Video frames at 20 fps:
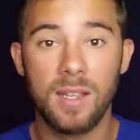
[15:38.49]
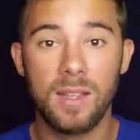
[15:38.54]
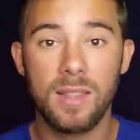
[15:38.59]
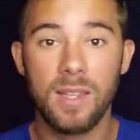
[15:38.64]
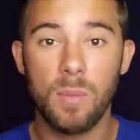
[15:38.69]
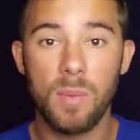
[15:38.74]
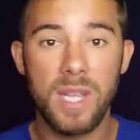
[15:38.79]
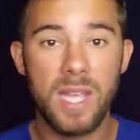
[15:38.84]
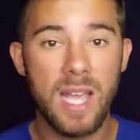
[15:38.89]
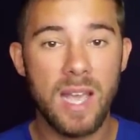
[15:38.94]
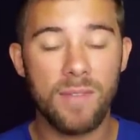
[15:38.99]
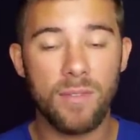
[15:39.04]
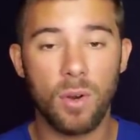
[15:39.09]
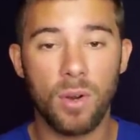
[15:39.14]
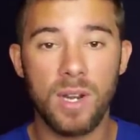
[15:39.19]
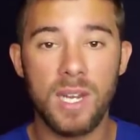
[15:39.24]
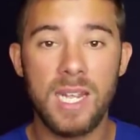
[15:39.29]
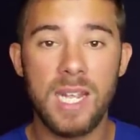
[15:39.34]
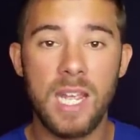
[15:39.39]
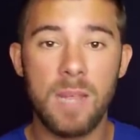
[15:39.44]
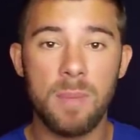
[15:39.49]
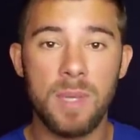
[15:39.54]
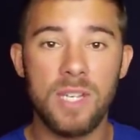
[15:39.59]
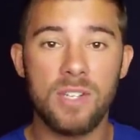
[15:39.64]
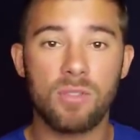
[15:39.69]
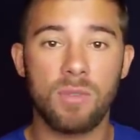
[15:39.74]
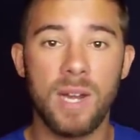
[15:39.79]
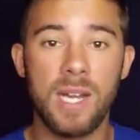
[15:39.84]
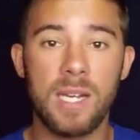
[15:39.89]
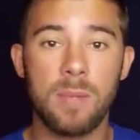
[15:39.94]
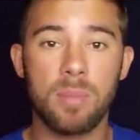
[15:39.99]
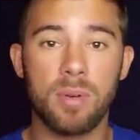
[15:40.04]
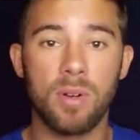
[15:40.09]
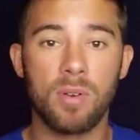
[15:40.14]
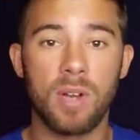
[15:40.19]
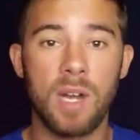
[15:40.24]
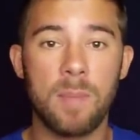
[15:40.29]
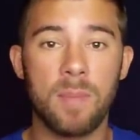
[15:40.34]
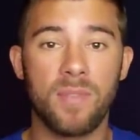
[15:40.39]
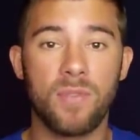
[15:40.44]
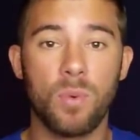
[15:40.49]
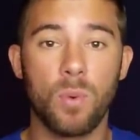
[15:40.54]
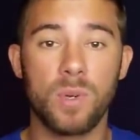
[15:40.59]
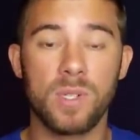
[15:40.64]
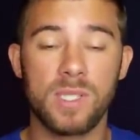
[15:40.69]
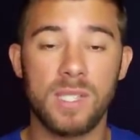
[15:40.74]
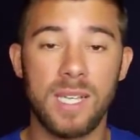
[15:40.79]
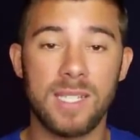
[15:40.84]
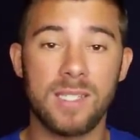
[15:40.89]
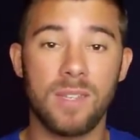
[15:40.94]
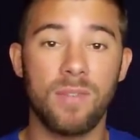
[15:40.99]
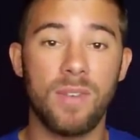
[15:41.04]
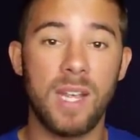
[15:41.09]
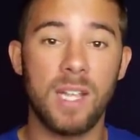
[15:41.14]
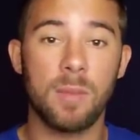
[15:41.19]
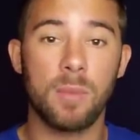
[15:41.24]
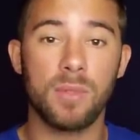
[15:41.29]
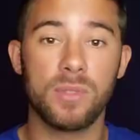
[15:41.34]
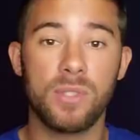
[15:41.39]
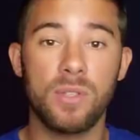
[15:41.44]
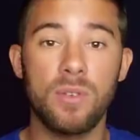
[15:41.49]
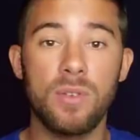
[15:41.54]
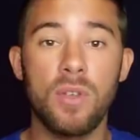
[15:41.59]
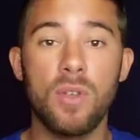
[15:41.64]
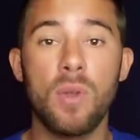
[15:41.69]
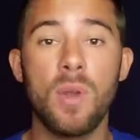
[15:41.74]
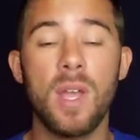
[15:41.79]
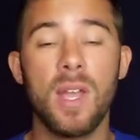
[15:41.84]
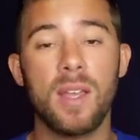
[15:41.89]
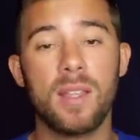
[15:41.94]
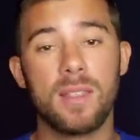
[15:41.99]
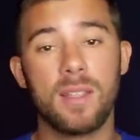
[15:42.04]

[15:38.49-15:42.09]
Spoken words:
then we have our EAP Training Program, of course, that's available to you.